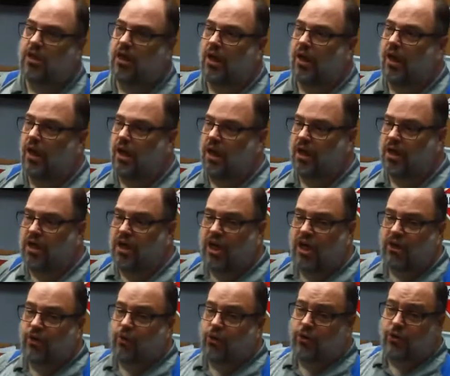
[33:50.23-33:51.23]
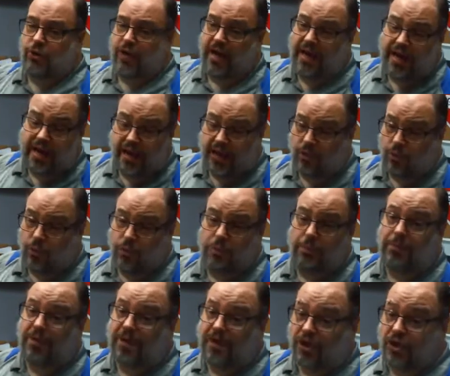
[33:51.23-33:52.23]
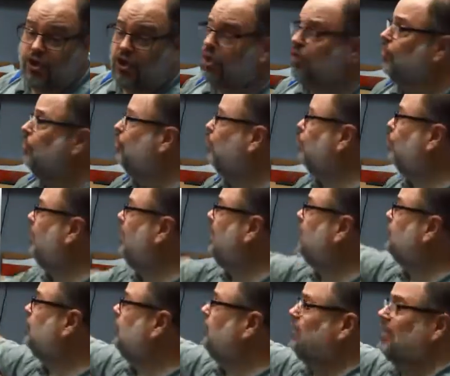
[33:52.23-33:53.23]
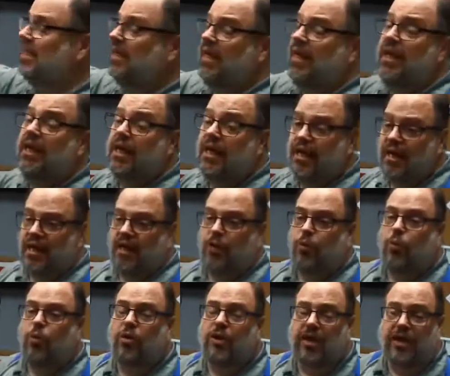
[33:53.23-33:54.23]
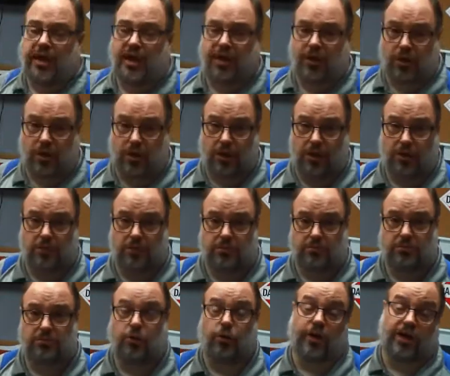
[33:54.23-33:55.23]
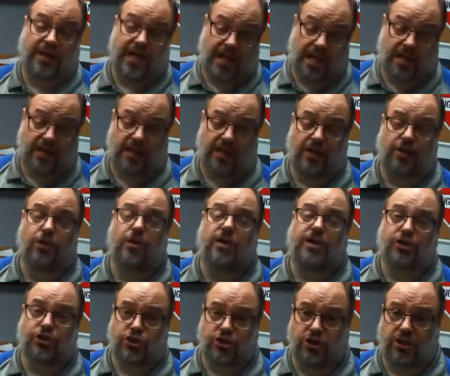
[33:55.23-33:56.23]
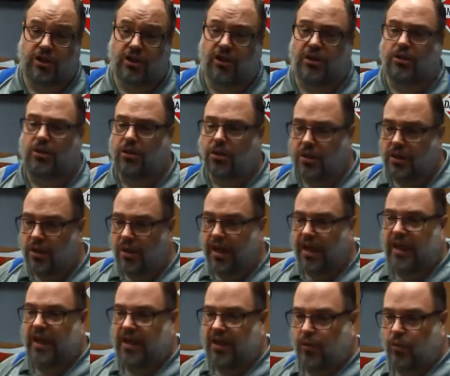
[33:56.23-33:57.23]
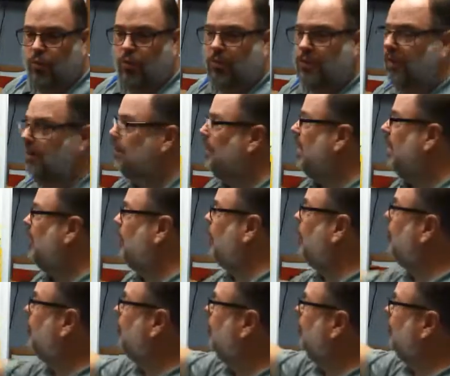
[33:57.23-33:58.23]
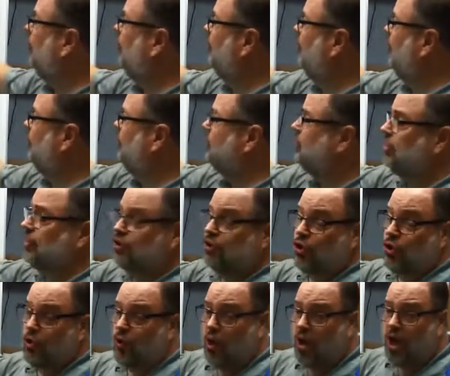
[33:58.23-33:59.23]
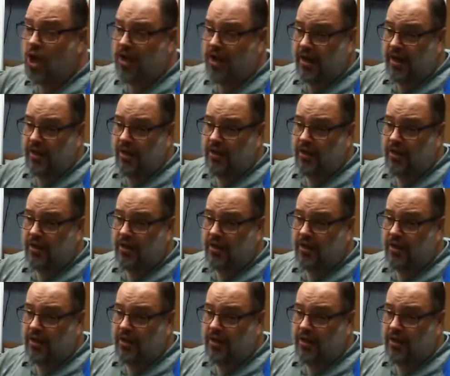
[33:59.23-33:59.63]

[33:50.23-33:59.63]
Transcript: A cut on your hand would be acute. Reason being, it will heal, or it can heal, it should heal, and it will be better. Versus chronic.